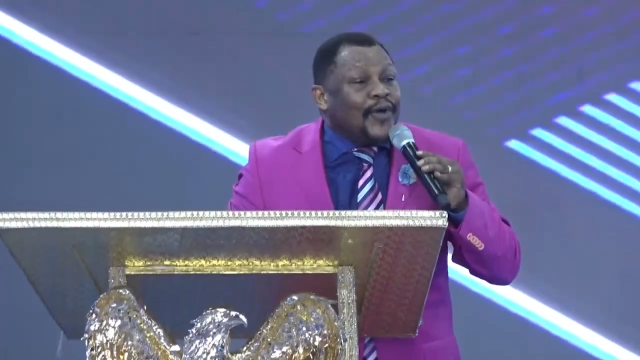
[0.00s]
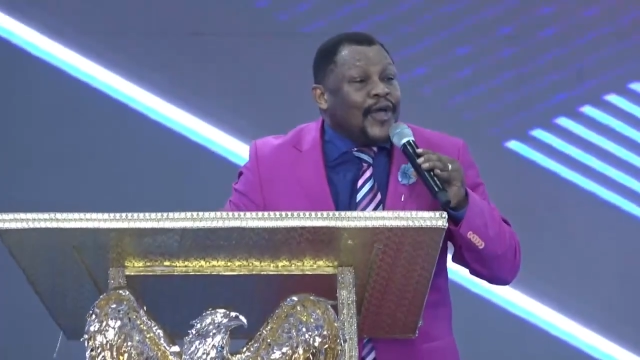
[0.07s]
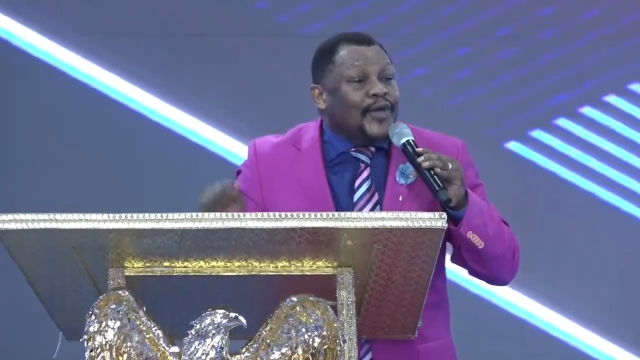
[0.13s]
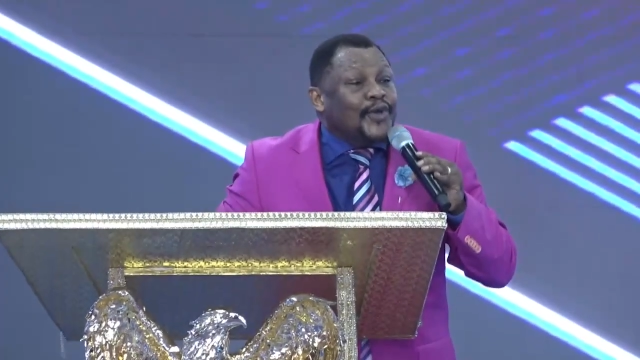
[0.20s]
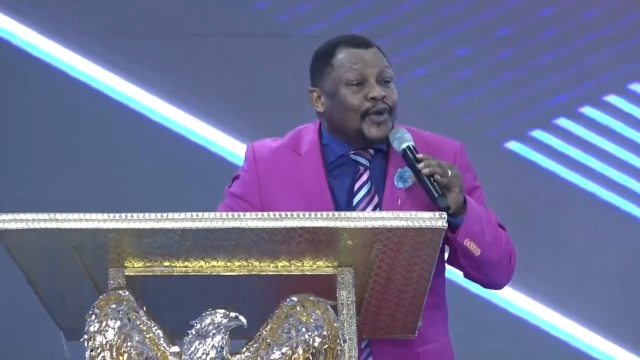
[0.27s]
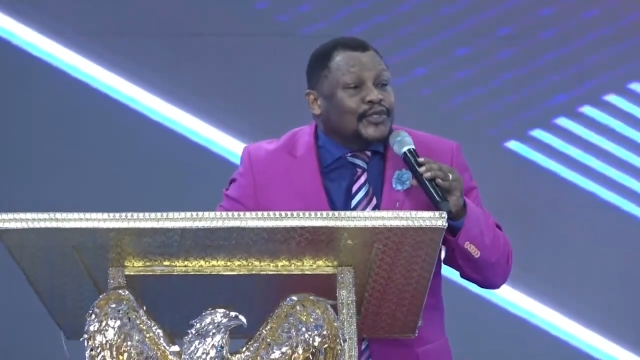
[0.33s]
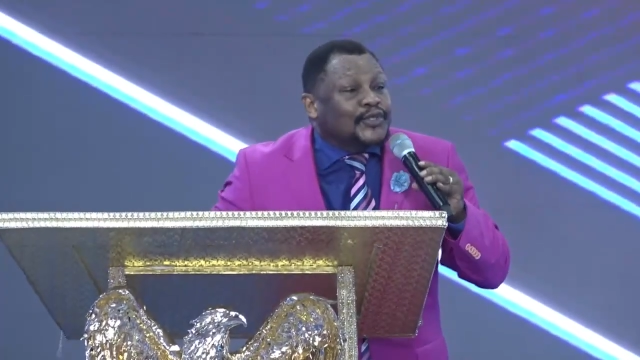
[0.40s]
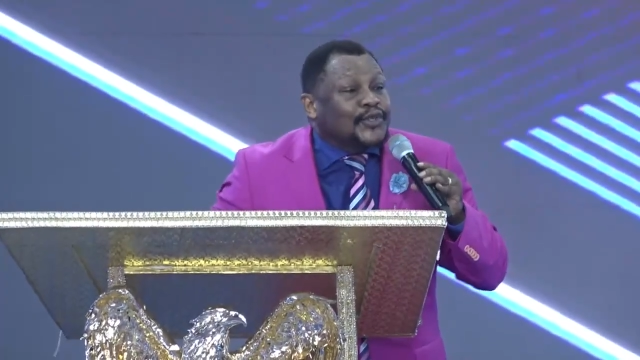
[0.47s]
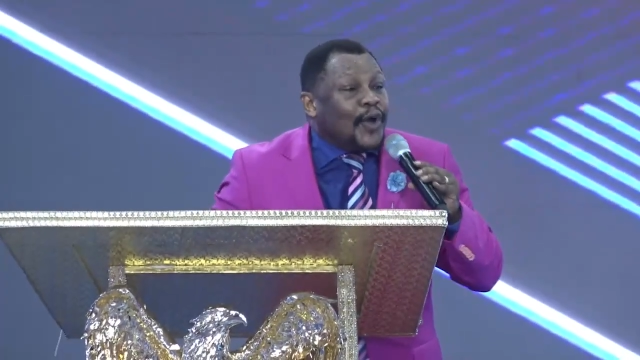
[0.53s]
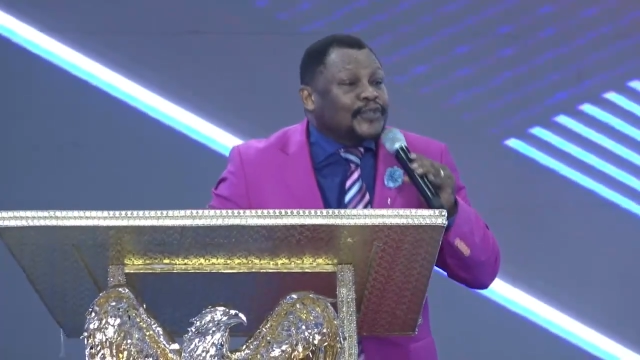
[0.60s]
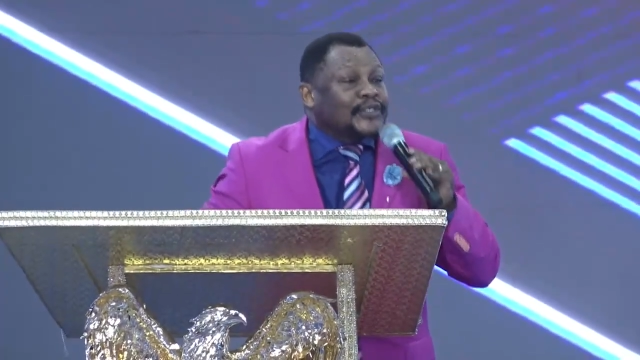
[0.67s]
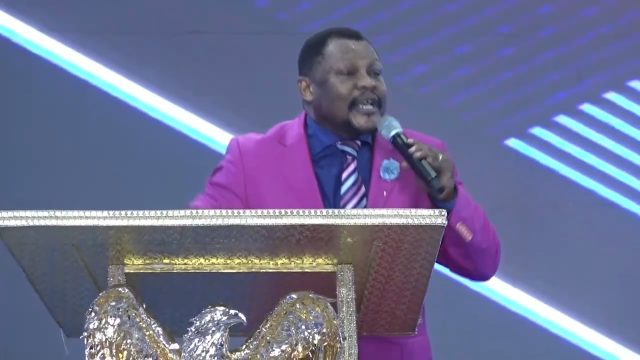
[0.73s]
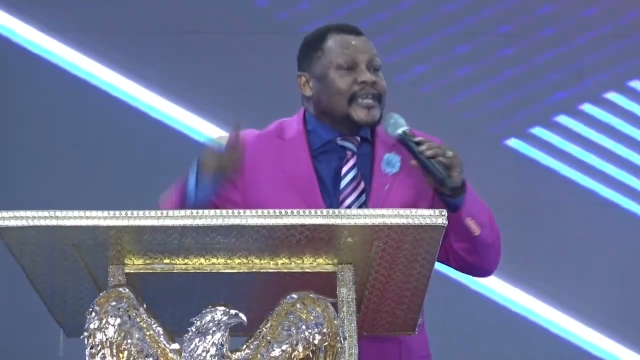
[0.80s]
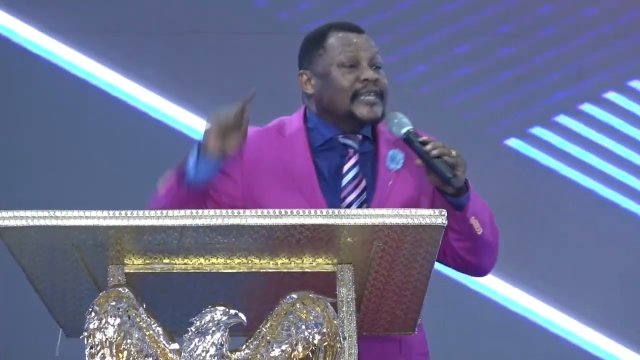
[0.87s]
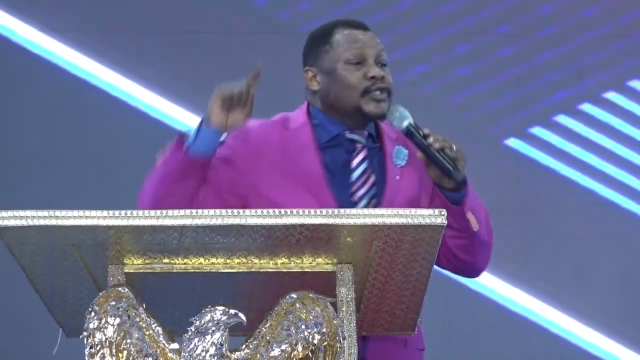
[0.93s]
your source
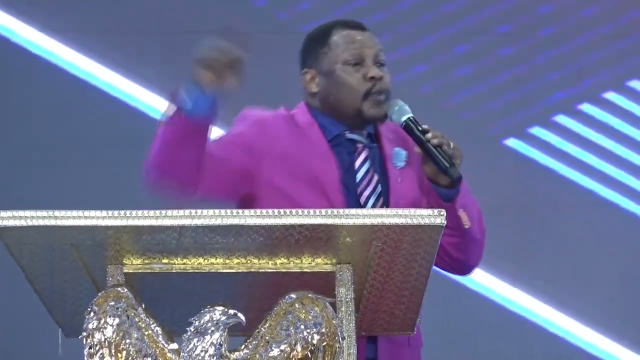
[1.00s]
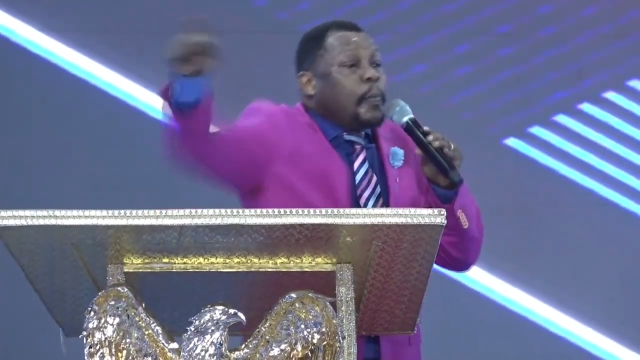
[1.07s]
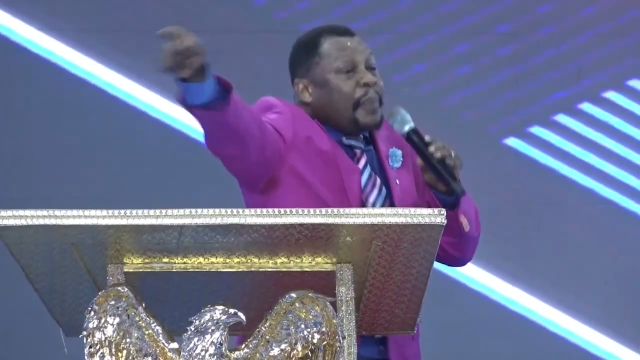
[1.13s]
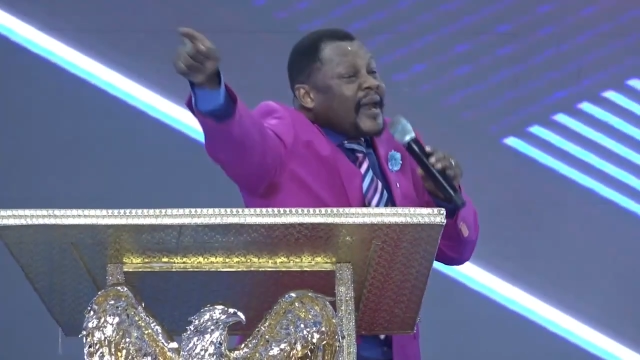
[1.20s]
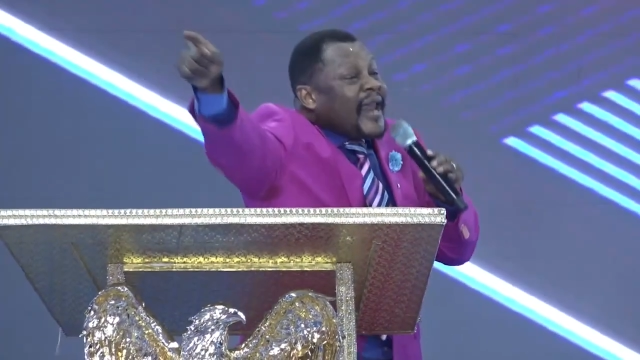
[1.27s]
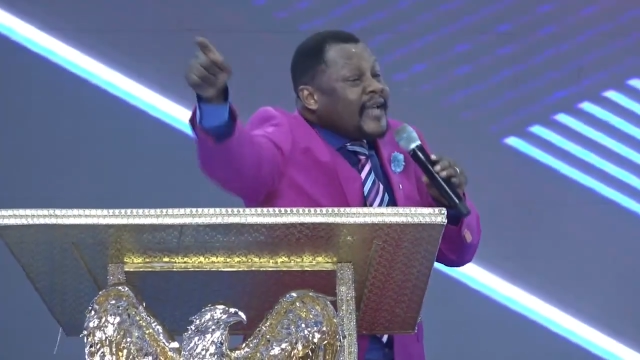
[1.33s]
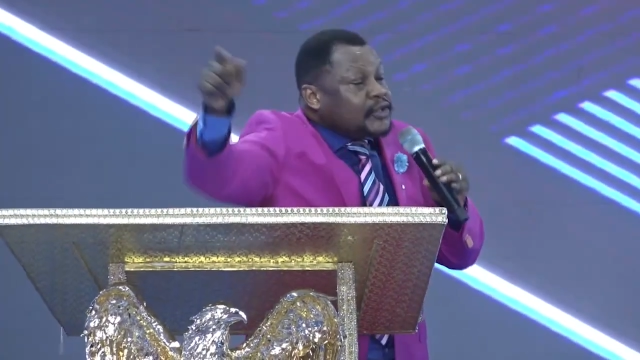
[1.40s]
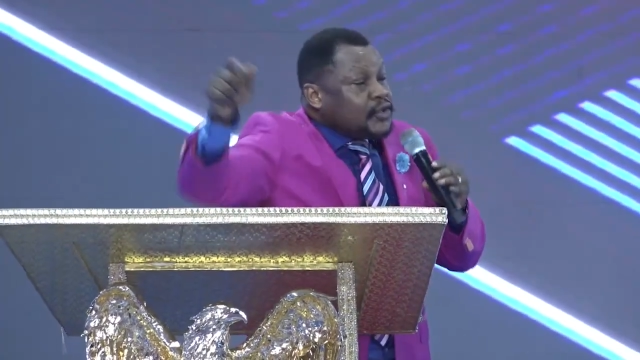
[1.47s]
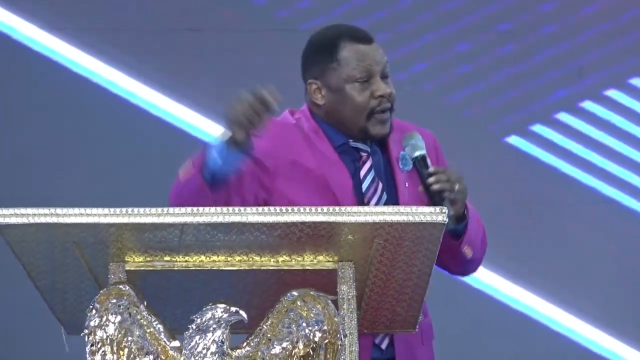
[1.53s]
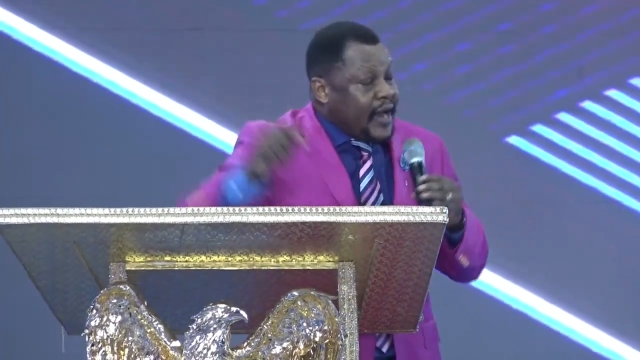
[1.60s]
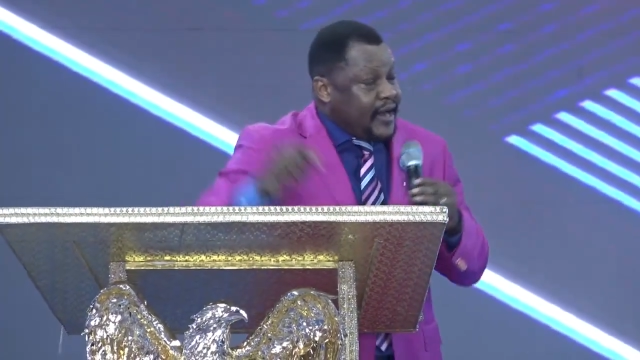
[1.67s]
is supernatural.